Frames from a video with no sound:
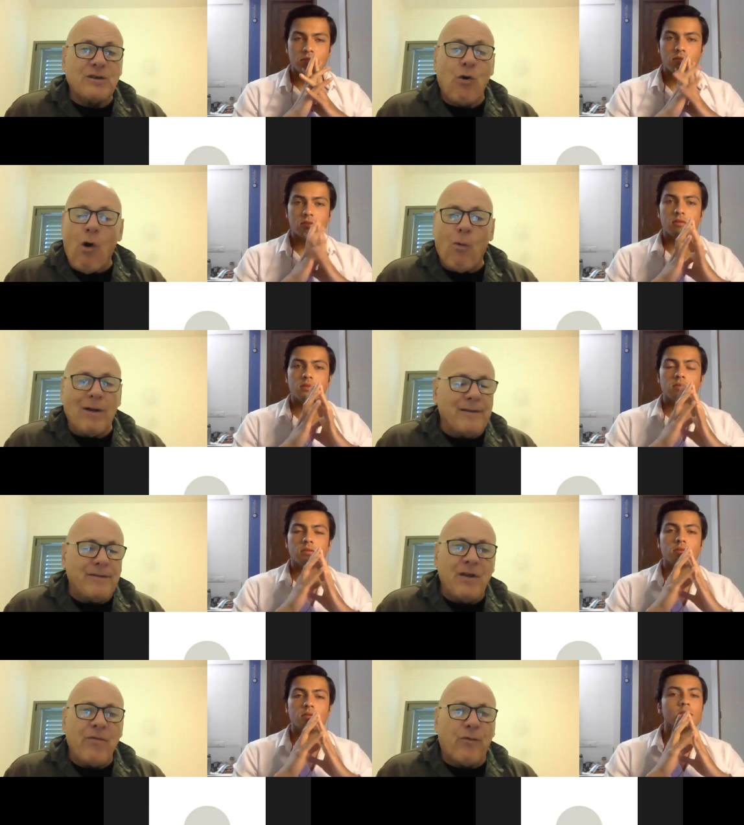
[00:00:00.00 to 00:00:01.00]
Speaker 1: so. grow at a
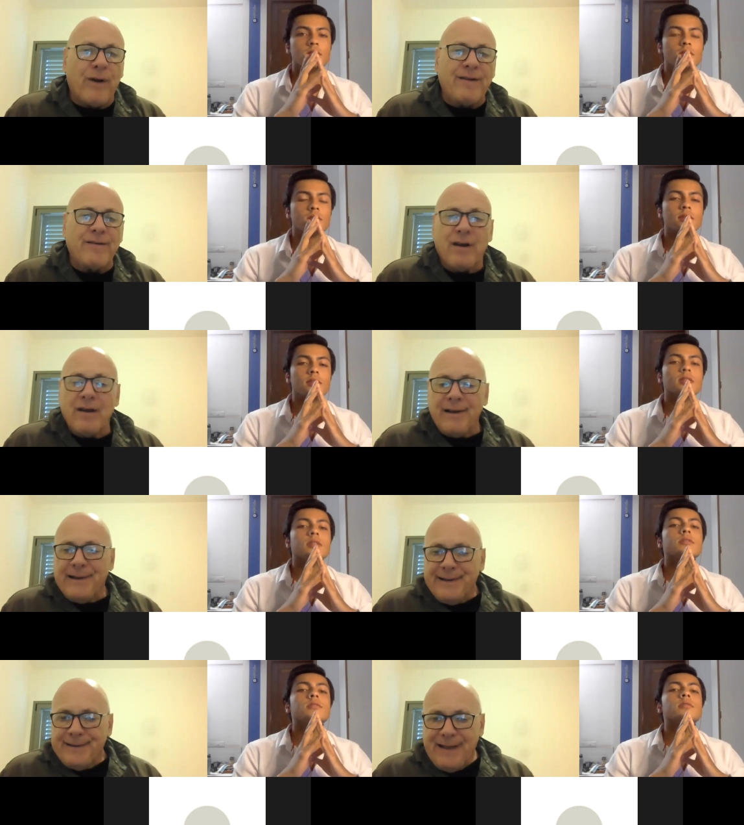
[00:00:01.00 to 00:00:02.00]
different,
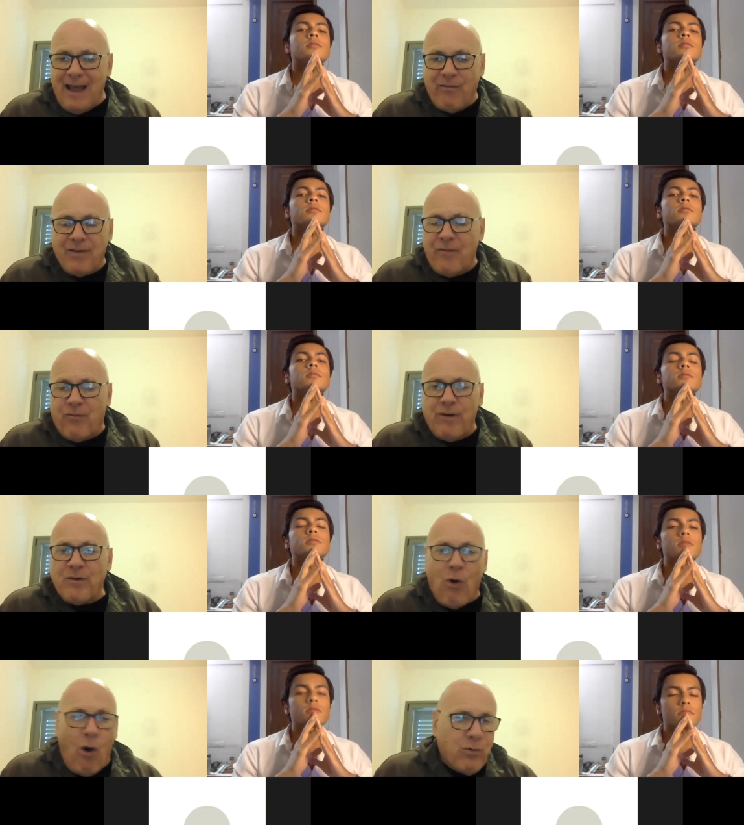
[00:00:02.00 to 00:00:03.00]
they have a
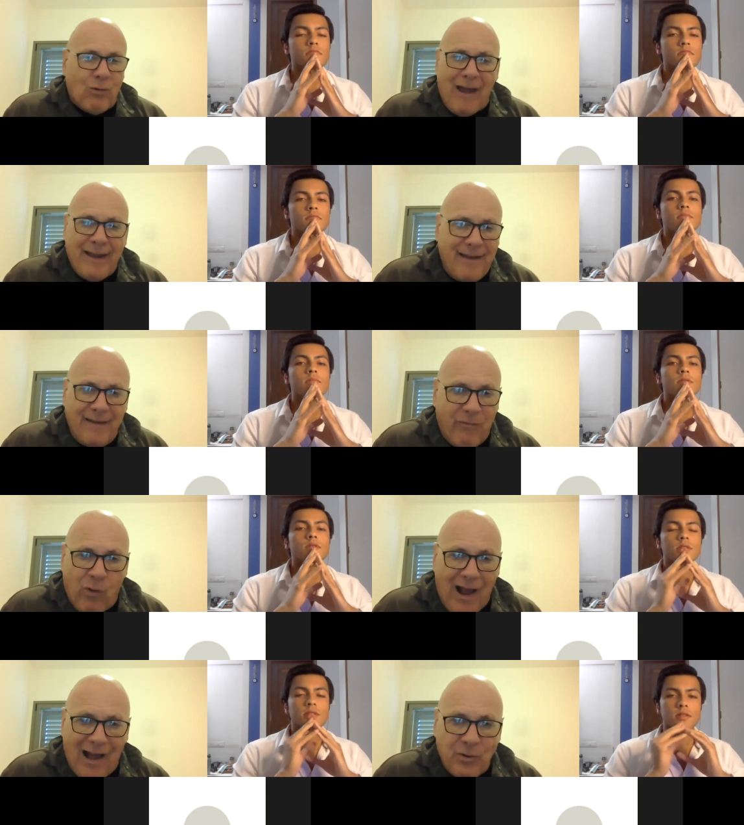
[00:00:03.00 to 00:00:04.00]
different growth rate than
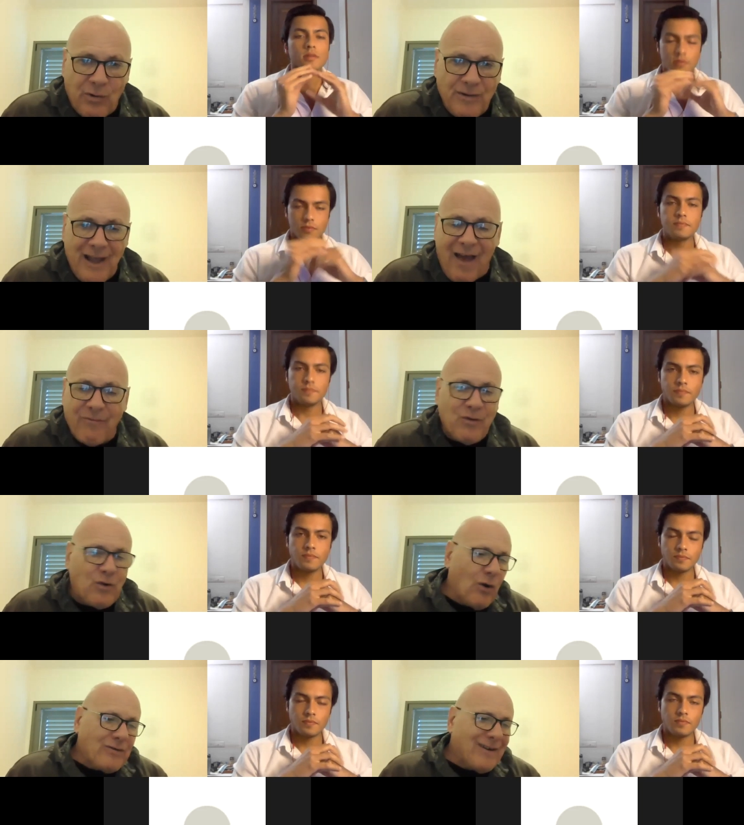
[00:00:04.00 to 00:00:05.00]
avocado. They have
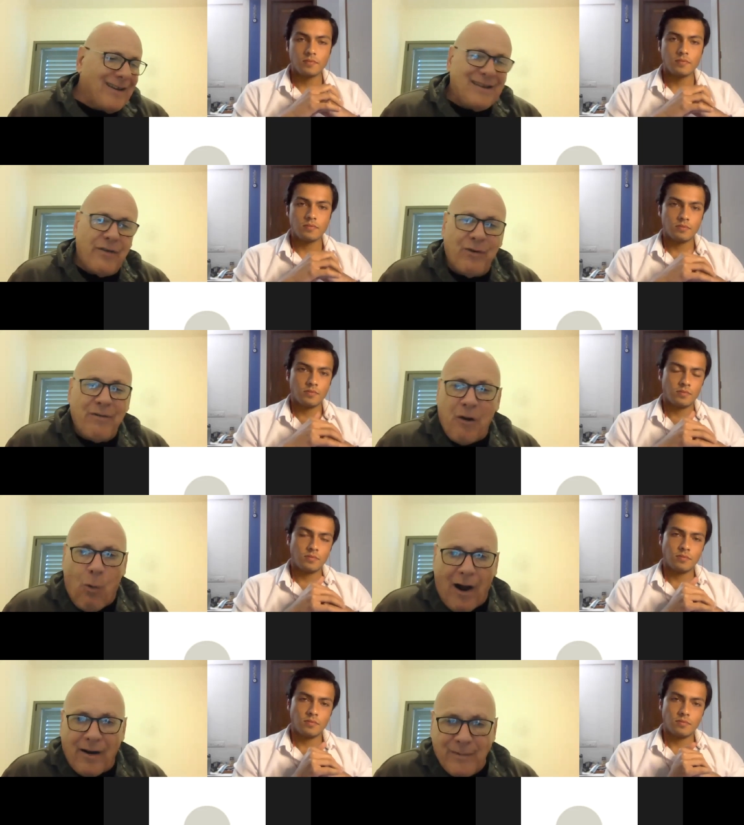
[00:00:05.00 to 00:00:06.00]
totally different
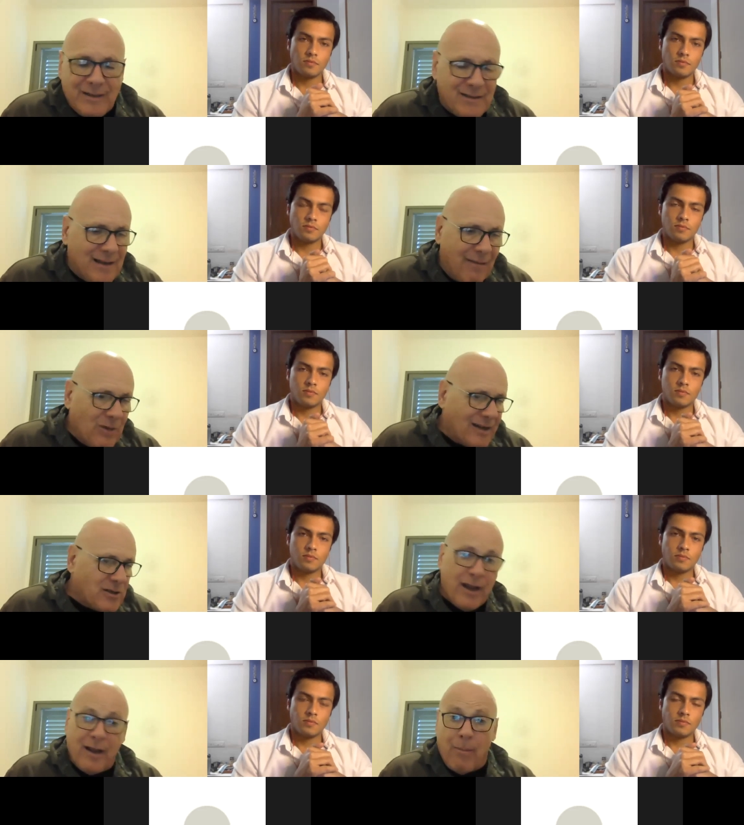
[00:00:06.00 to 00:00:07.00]
requirements. I'm not
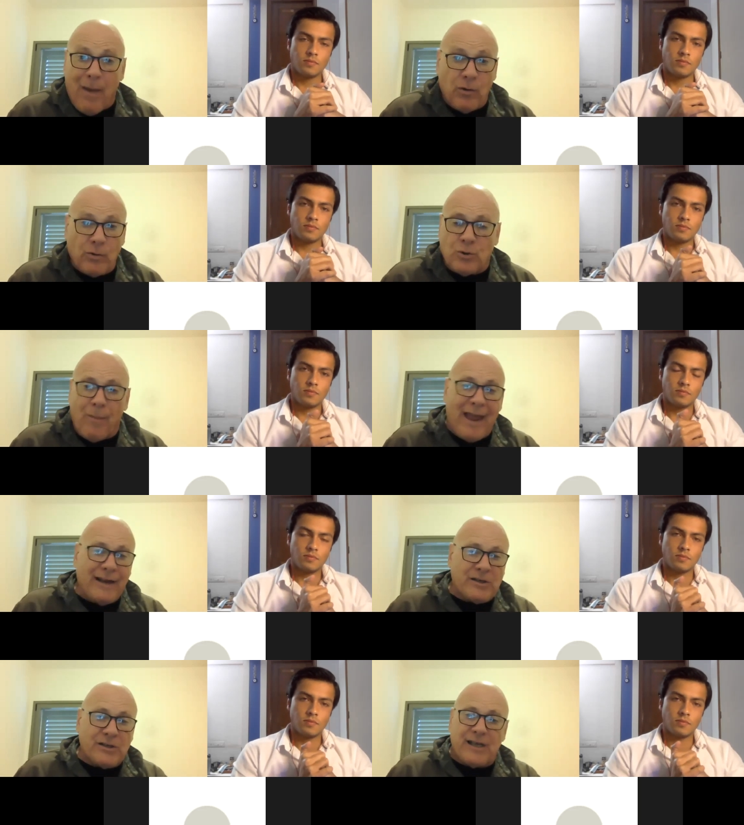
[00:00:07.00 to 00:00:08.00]
talking about
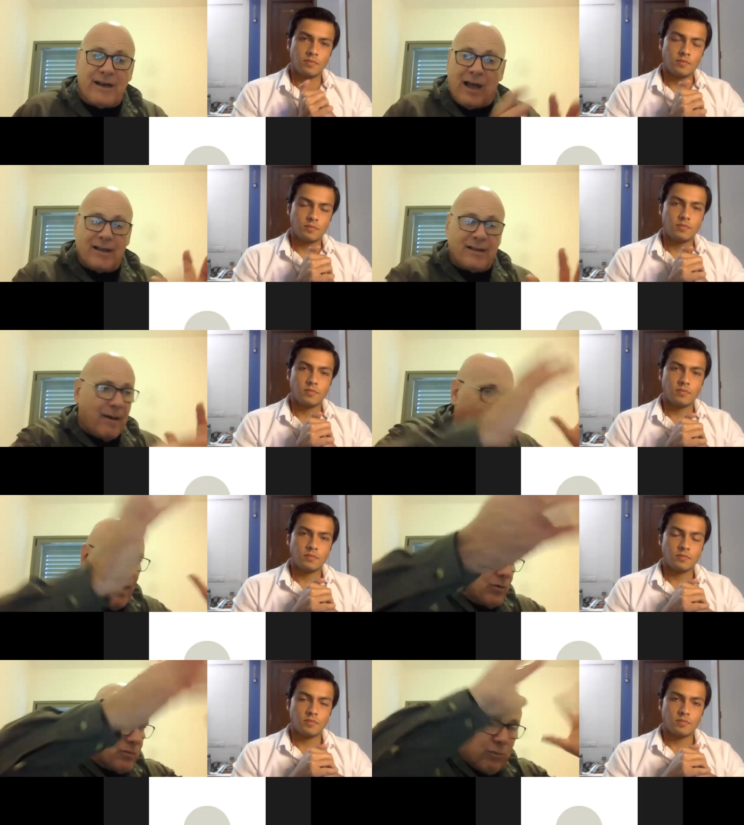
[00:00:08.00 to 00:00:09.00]
tomatoes and not
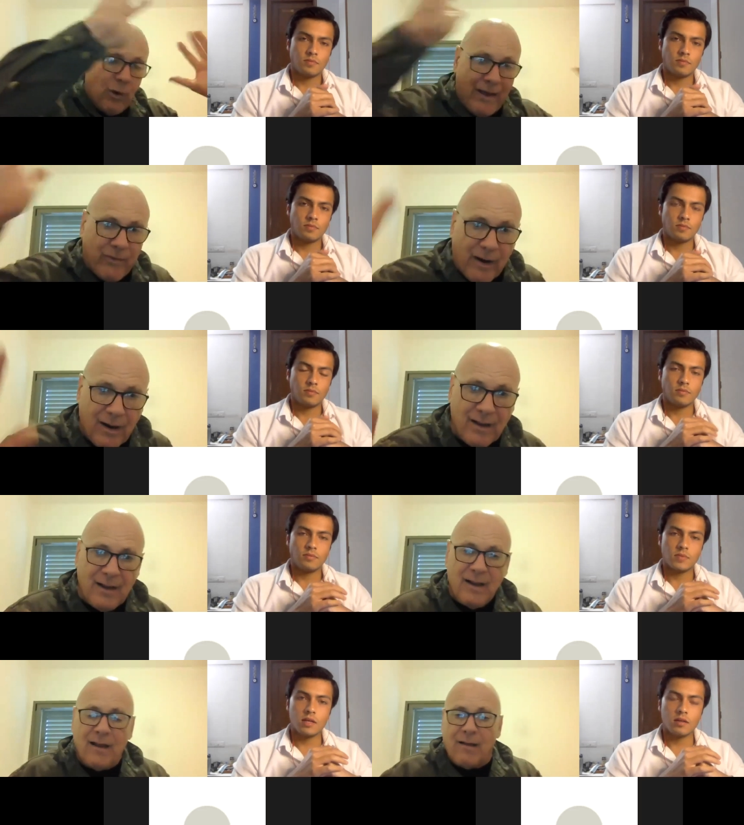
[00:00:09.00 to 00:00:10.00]
about whatever.
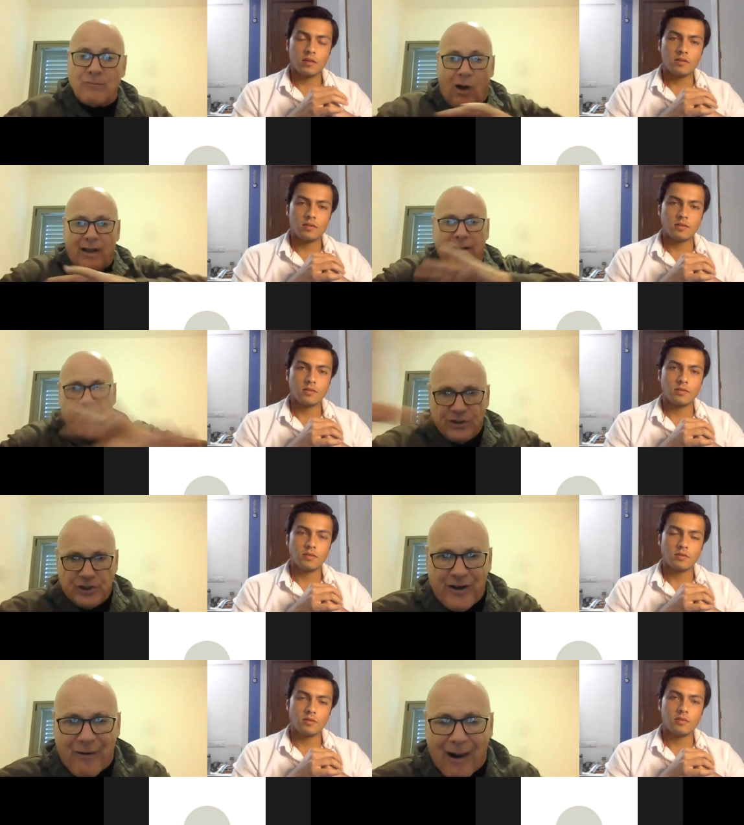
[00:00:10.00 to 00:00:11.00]
I'm talking
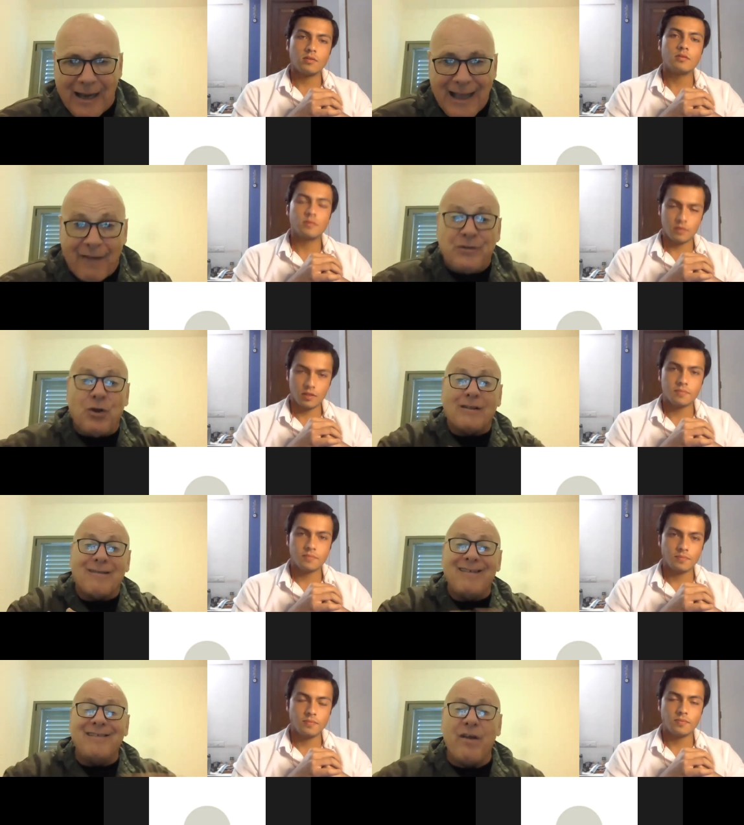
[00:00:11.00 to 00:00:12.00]
generally, have
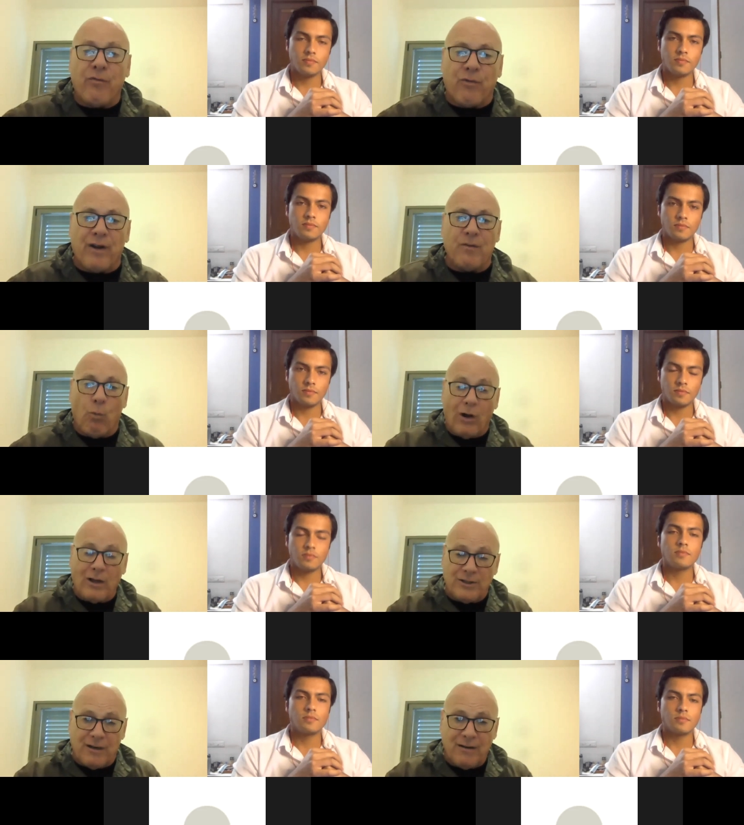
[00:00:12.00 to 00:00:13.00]
totally different
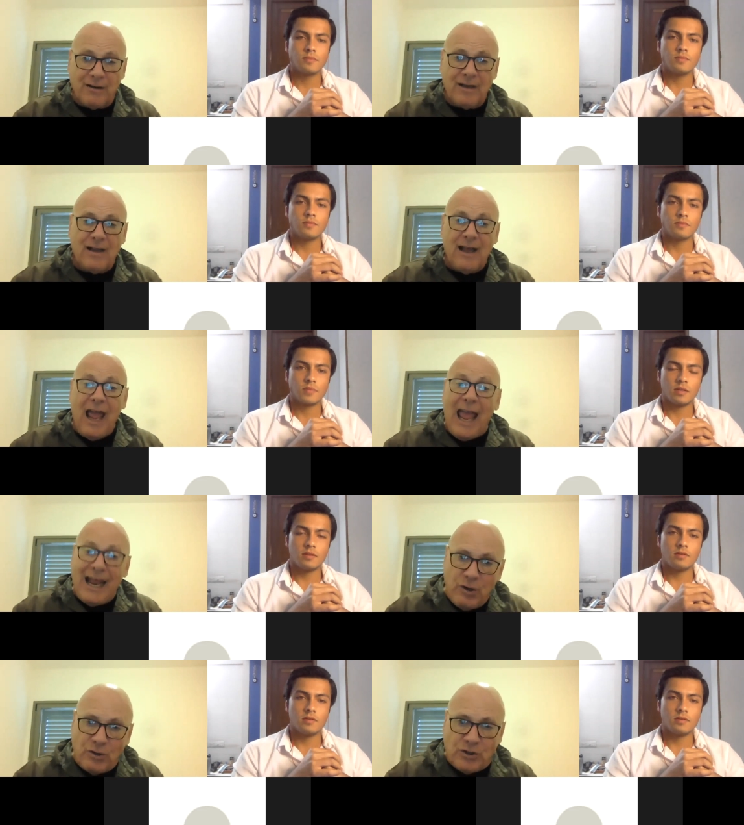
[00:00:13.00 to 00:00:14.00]
water
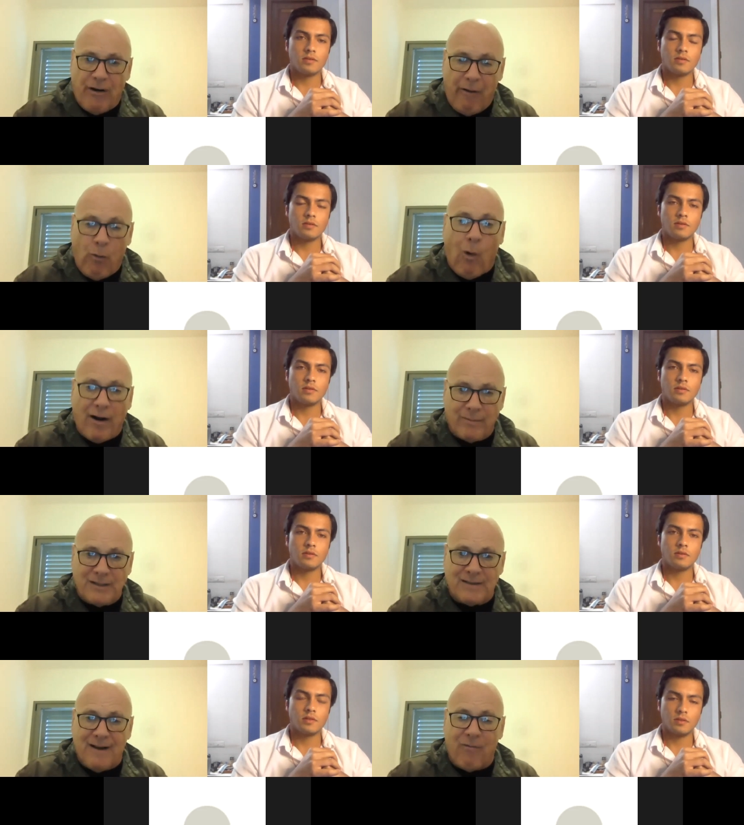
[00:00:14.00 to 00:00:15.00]
and nutrient
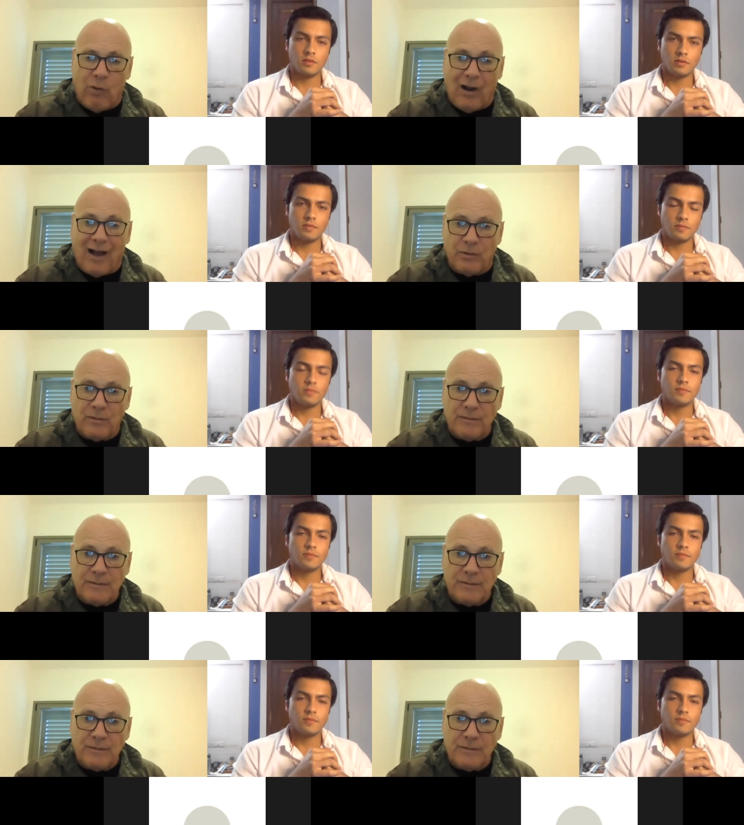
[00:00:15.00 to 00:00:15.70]
requirements than avocado.